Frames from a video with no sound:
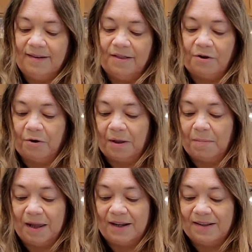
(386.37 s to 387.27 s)
30
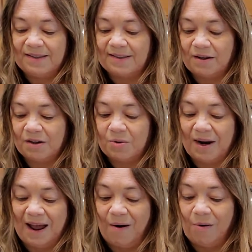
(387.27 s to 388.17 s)
minutes to an
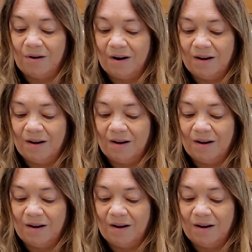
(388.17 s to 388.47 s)
hour.